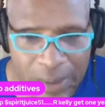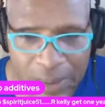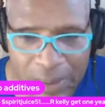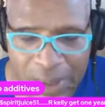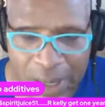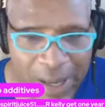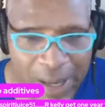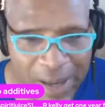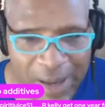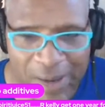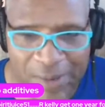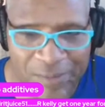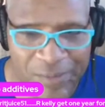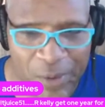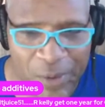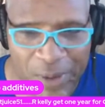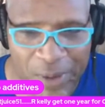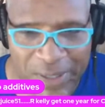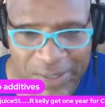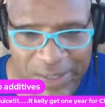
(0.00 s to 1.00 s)
I have
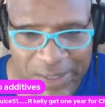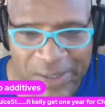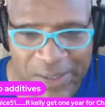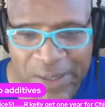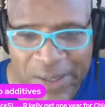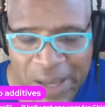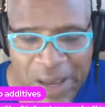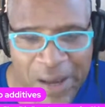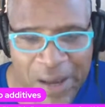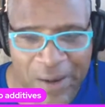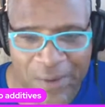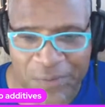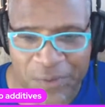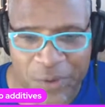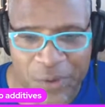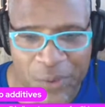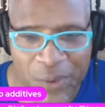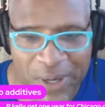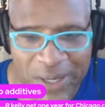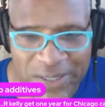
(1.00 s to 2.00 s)
no idea, of the
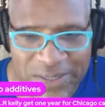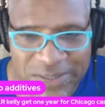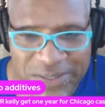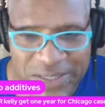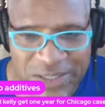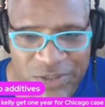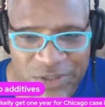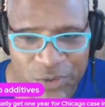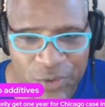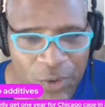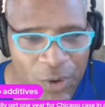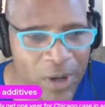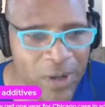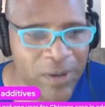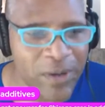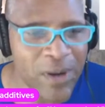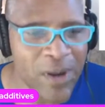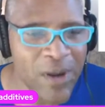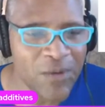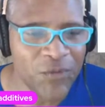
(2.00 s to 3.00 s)
U.S. District
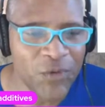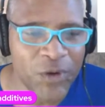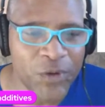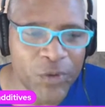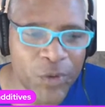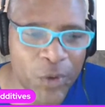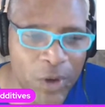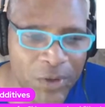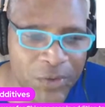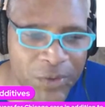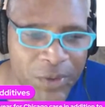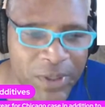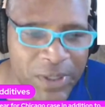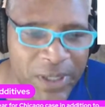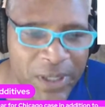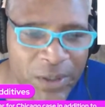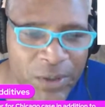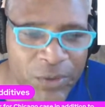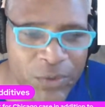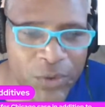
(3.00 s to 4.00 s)
Court for Northern
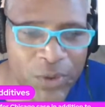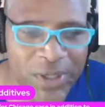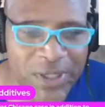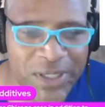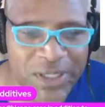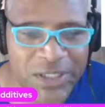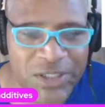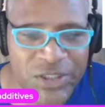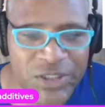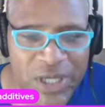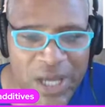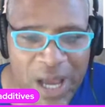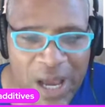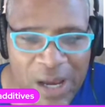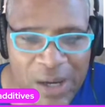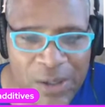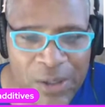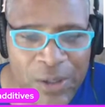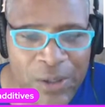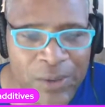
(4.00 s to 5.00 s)
Illinois in
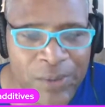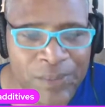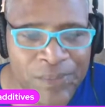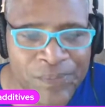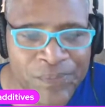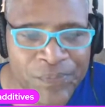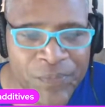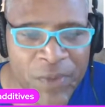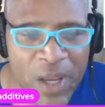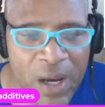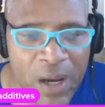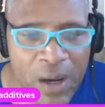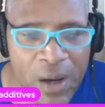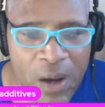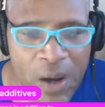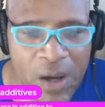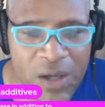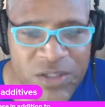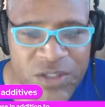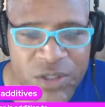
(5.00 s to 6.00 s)
Chicago,
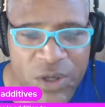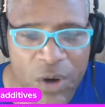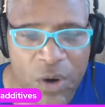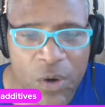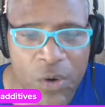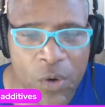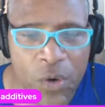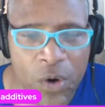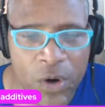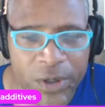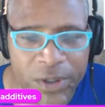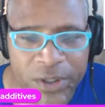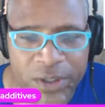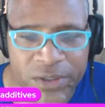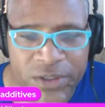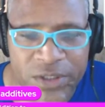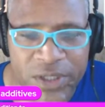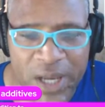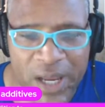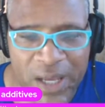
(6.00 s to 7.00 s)
also
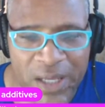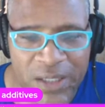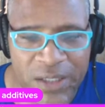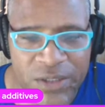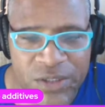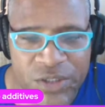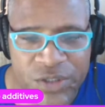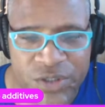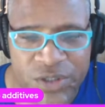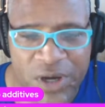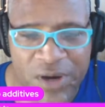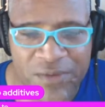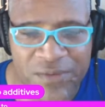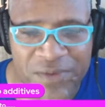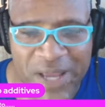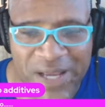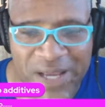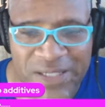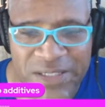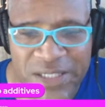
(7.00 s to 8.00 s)
ordered Kelly to serve
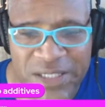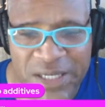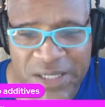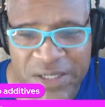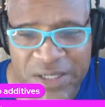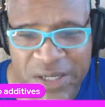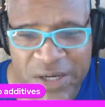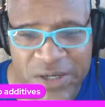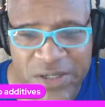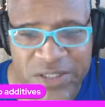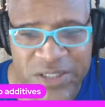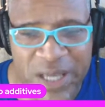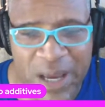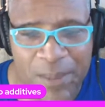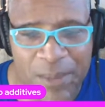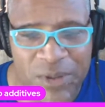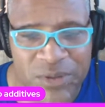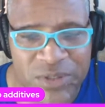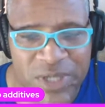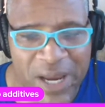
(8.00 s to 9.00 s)
19 years
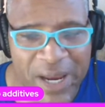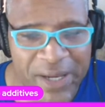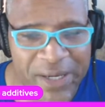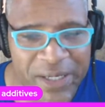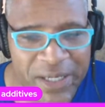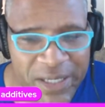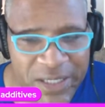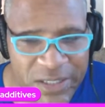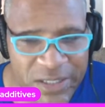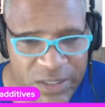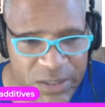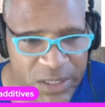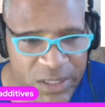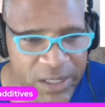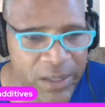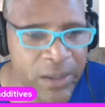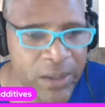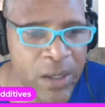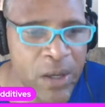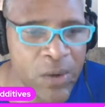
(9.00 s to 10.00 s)

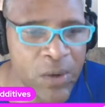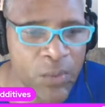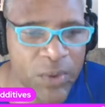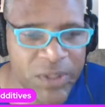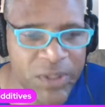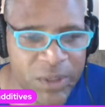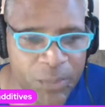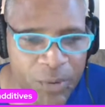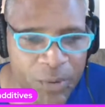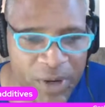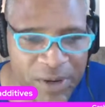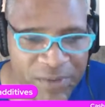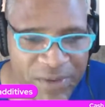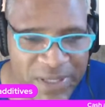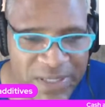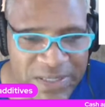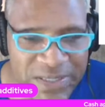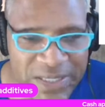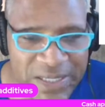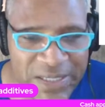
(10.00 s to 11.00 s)
simultaneously with the
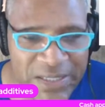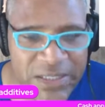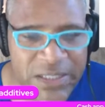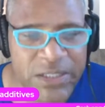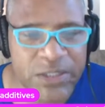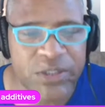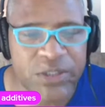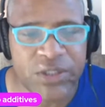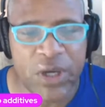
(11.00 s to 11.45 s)
previous sentence.